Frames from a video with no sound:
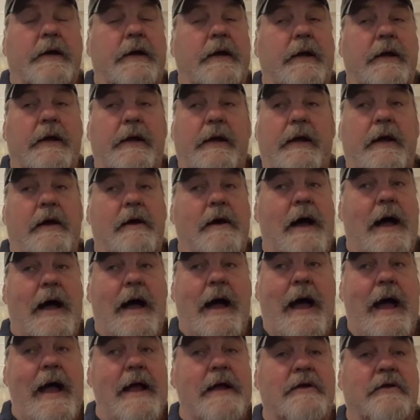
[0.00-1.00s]
yeah,
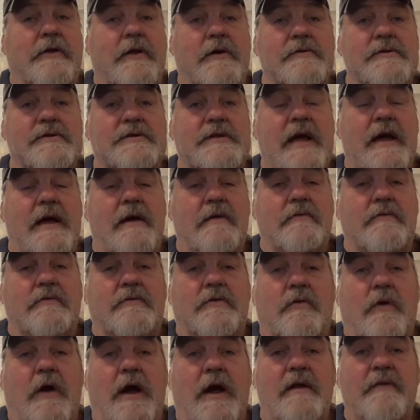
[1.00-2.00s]
I closed down
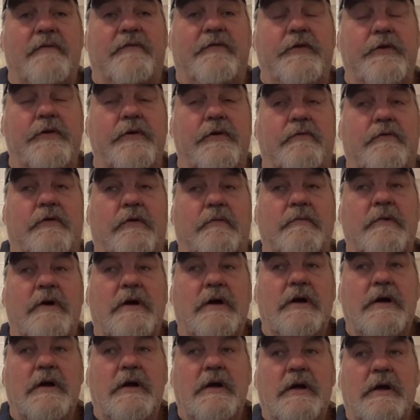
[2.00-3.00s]
quite a few of them.
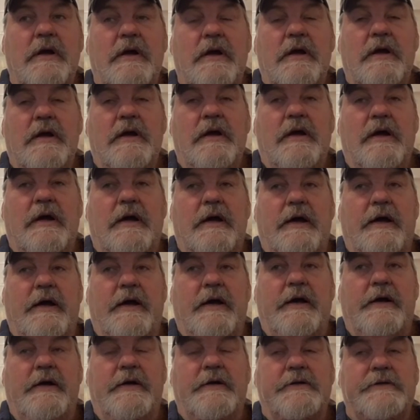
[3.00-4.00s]

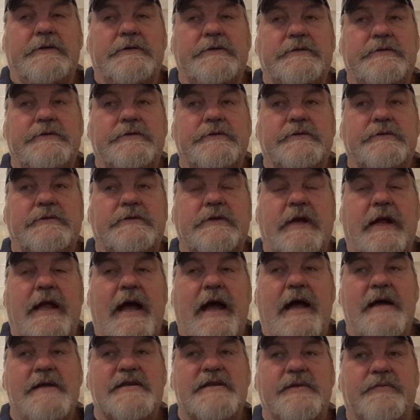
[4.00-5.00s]
Uh,
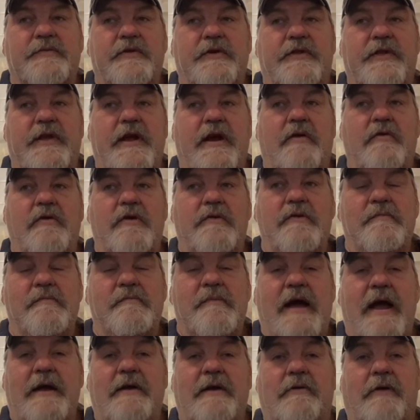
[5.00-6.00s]
guys that were there with me,
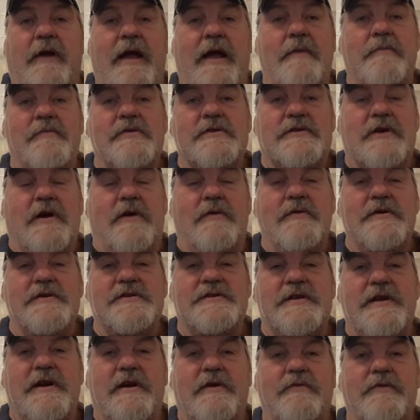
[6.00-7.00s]
Mike Graham was always
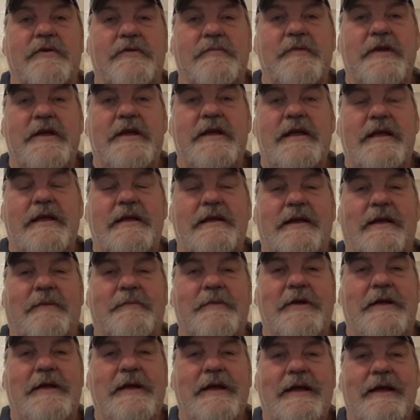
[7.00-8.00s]
there with me. I
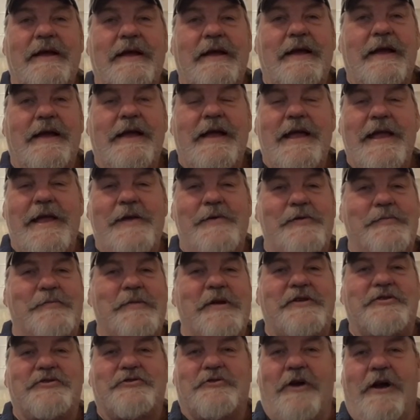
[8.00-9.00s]
mean, he would
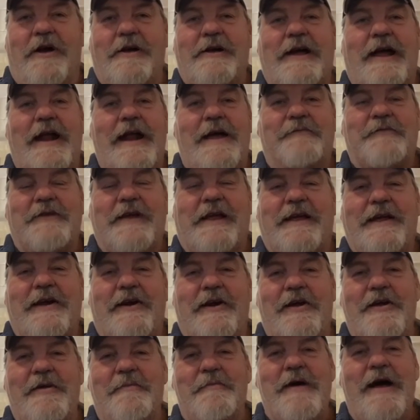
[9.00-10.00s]
be drunk; I'd have to
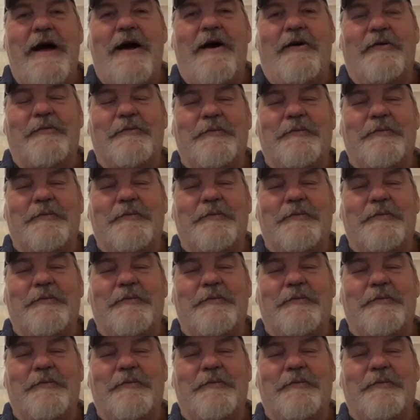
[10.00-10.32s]
carry him out.